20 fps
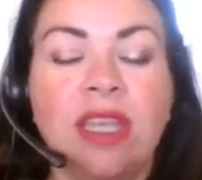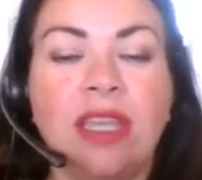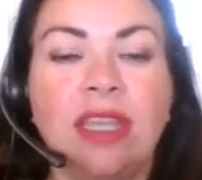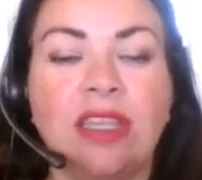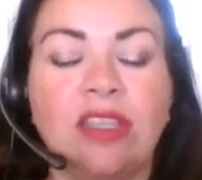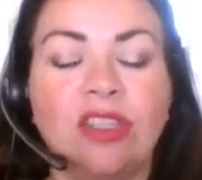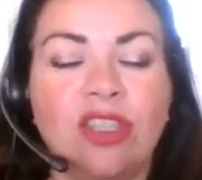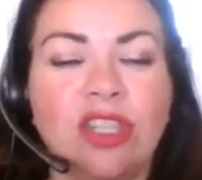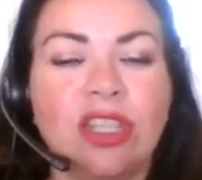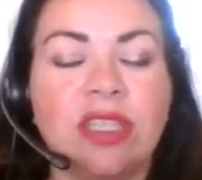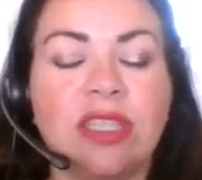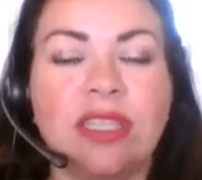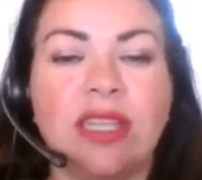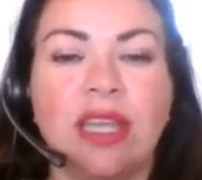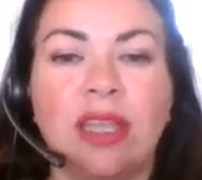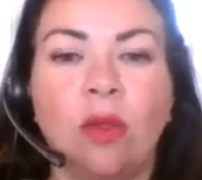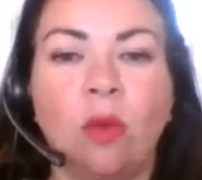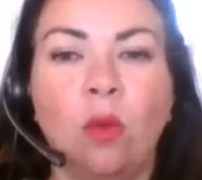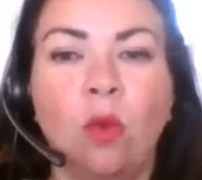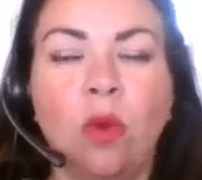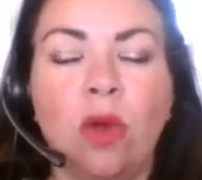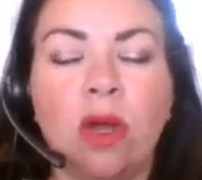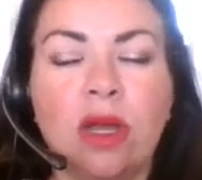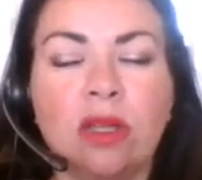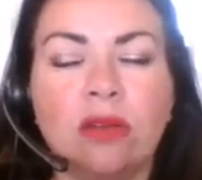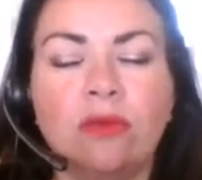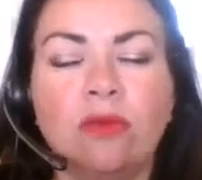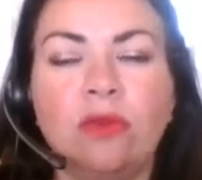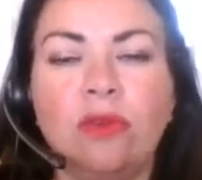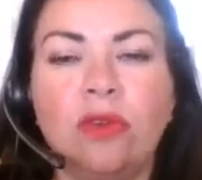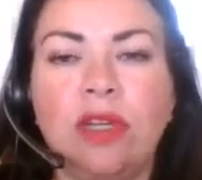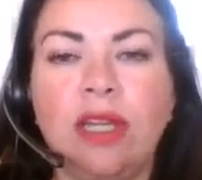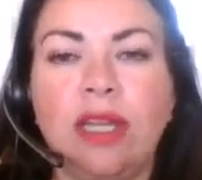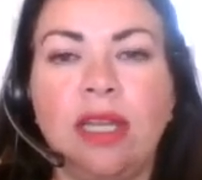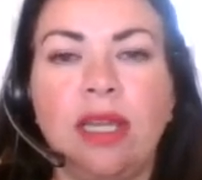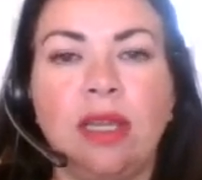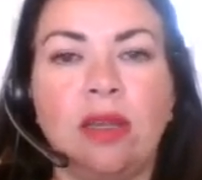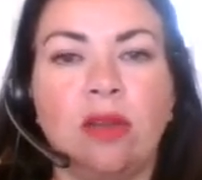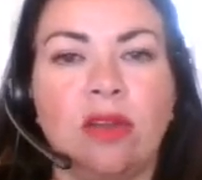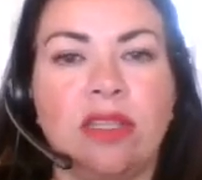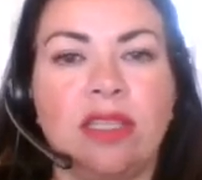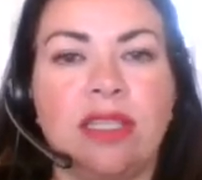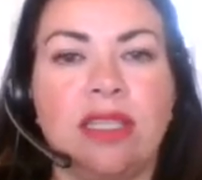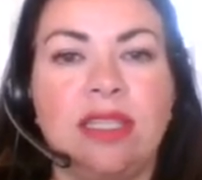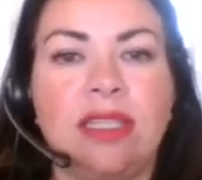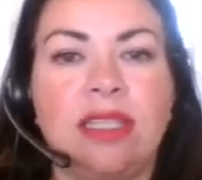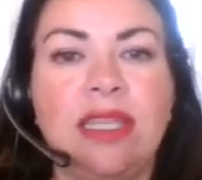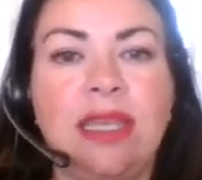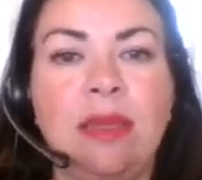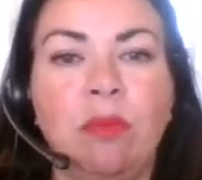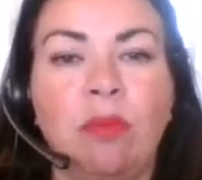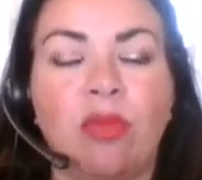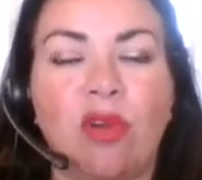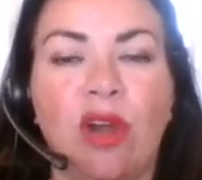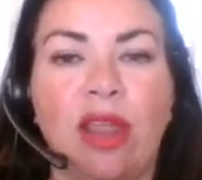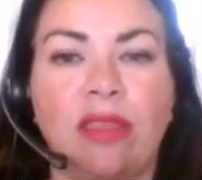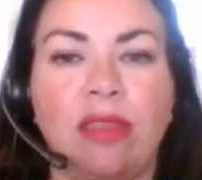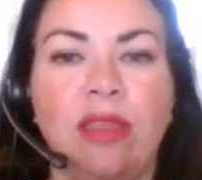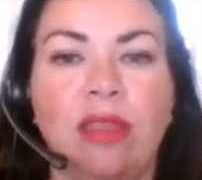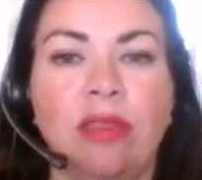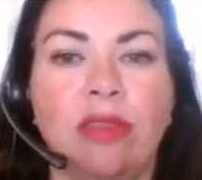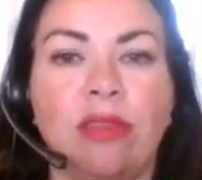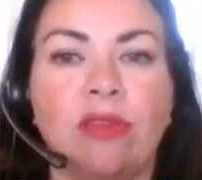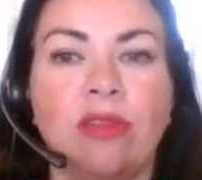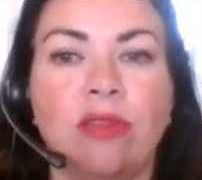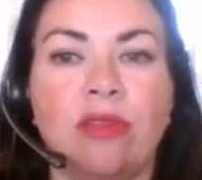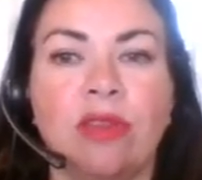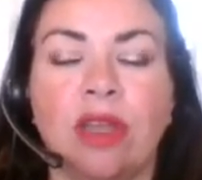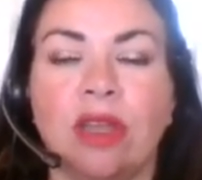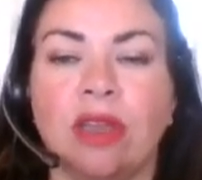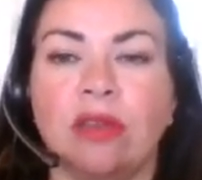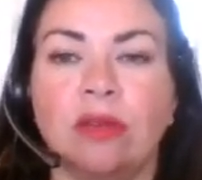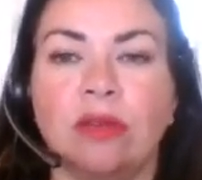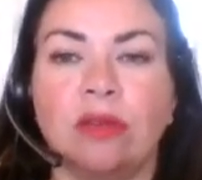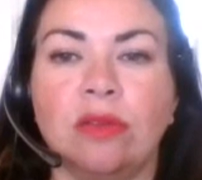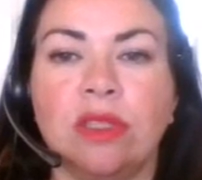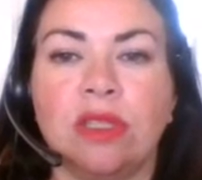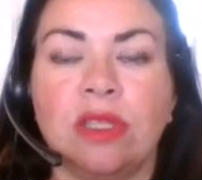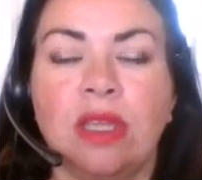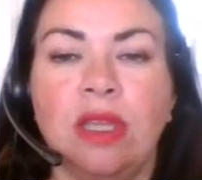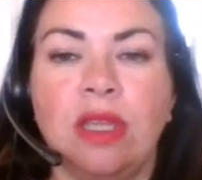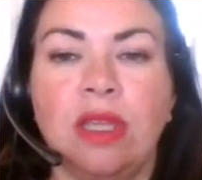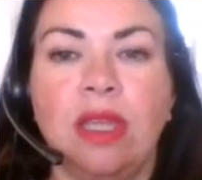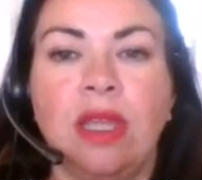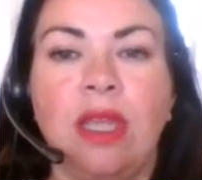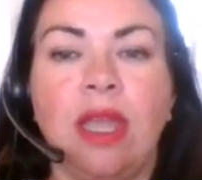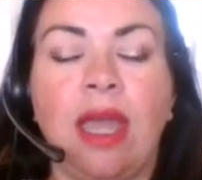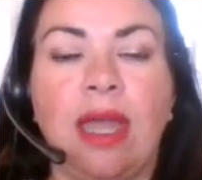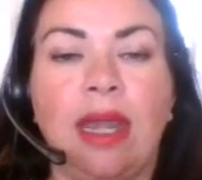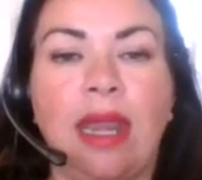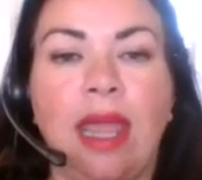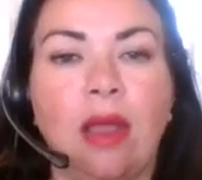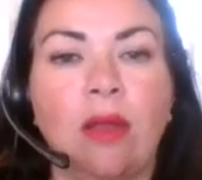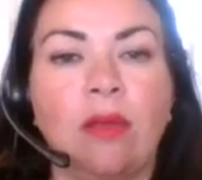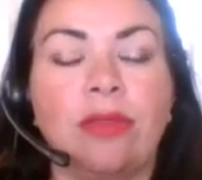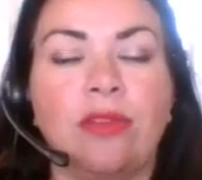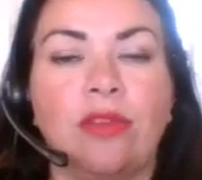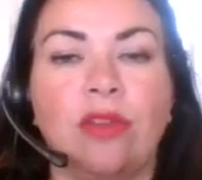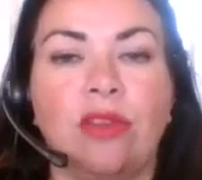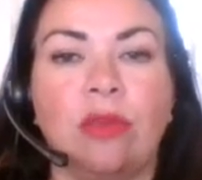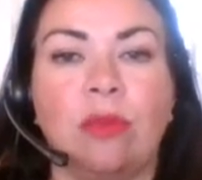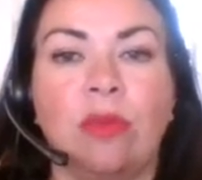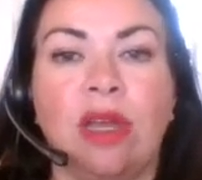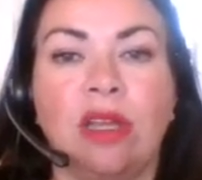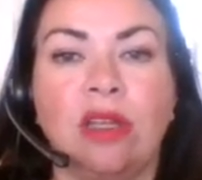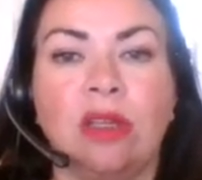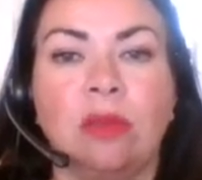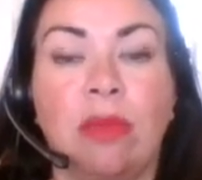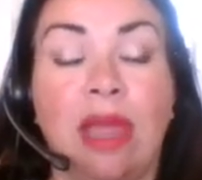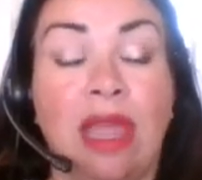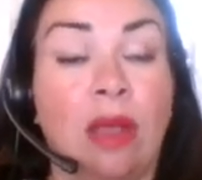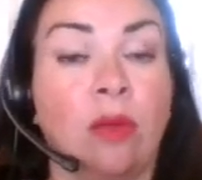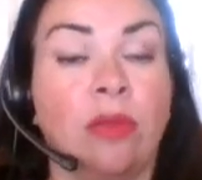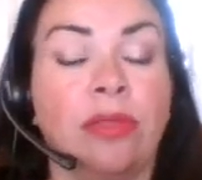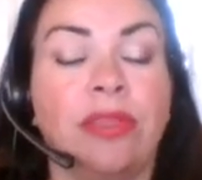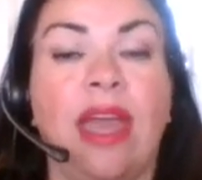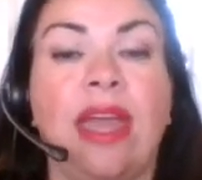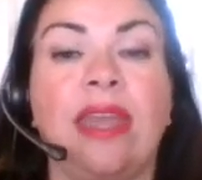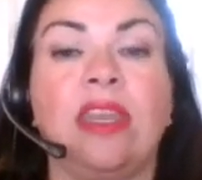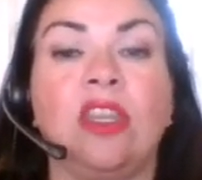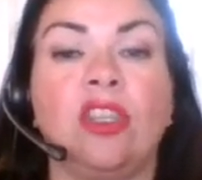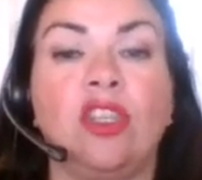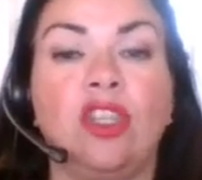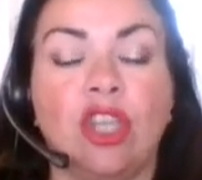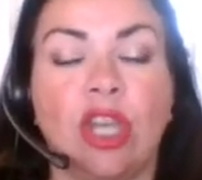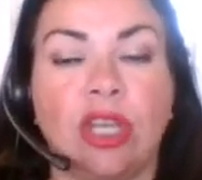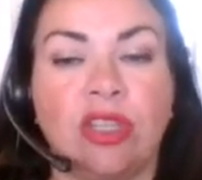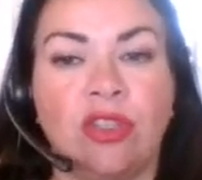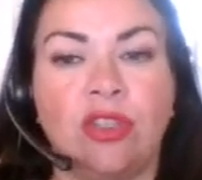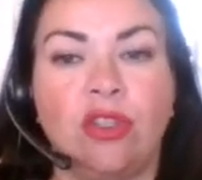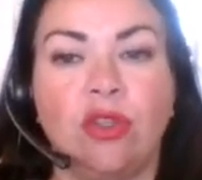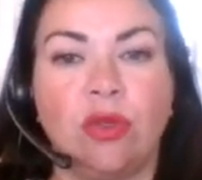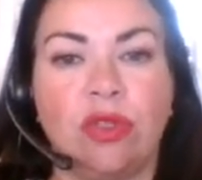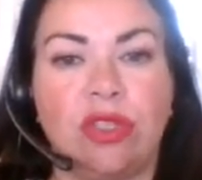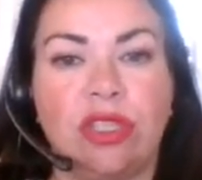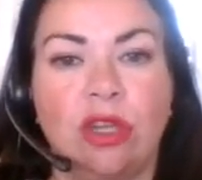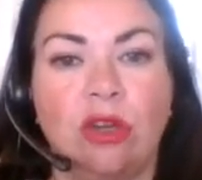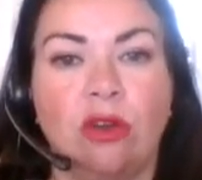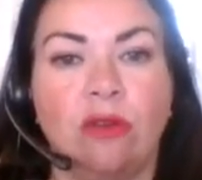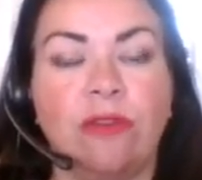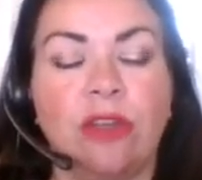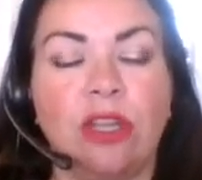is just take one really nice deep breath in through the nose and out through the mouth and adjust yourself.